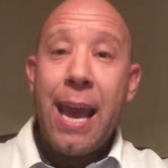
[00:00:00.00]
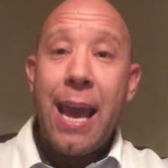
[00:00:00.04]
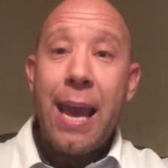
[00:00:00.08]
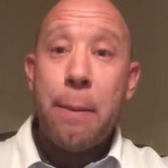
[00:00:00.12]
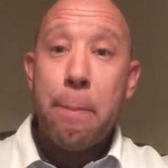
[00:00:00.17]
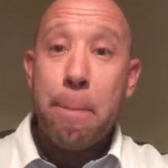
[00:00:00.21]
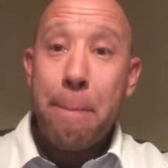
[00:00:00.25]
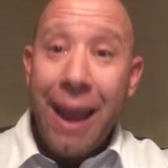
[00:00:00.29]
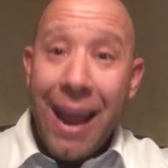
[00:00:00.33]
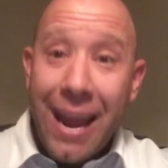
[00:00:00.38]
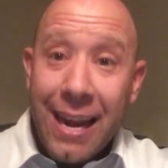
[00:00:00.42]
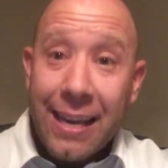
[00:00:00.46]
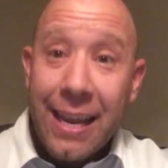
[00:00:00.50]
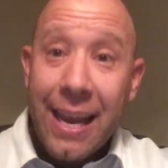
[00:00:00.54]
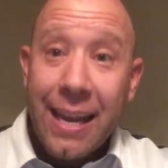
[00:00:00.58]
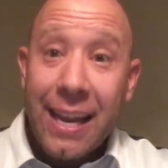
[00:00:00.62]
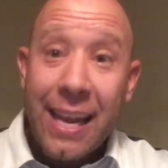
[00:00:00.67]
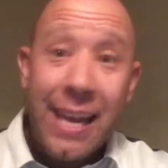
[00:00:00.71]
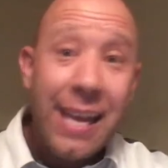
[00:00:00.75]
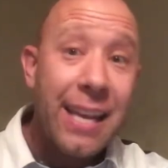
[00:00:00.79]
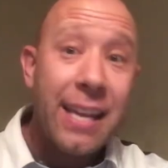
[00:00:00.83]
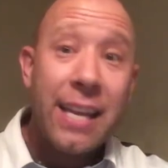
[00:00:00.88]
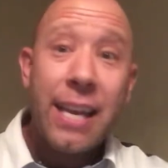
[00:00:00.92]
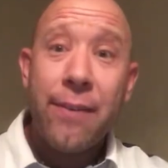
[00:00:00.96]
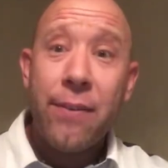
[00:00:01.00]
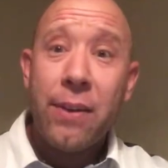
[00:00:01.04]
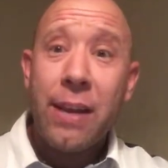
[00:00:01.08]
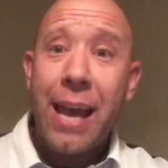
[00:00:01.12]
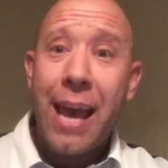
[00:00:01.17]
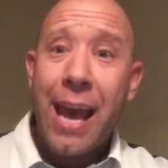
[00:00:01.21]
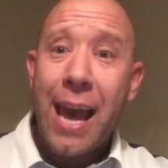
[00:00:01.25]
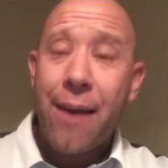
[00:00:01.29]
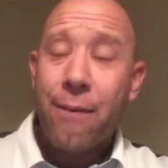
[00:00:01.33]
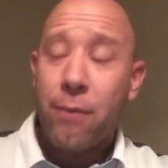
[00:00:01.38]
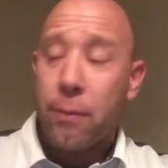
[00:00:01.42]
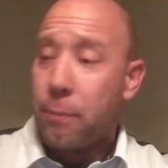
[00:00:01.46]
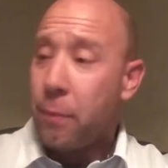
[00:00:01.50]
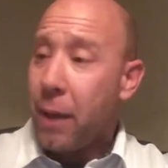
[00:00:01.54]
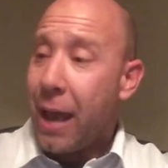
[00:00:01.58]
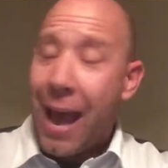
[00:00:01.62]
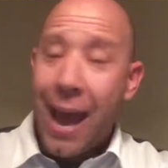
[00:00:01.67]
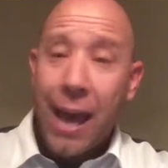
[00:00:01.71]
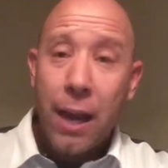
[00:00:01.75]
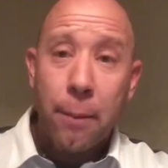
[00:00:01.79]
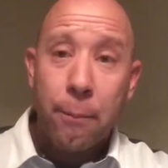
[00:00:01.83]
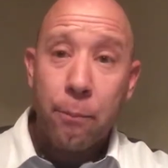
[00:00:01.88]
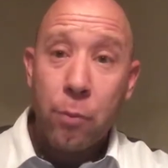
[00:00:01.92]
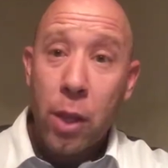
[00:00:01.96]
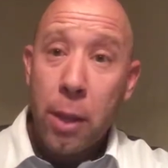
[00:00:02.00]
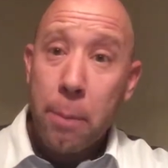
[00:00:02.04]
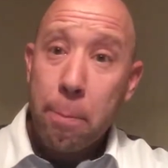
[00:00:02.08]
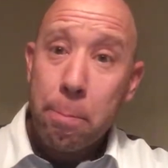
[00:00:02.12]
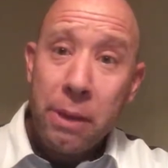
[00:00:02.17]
and mandate he had given Adam,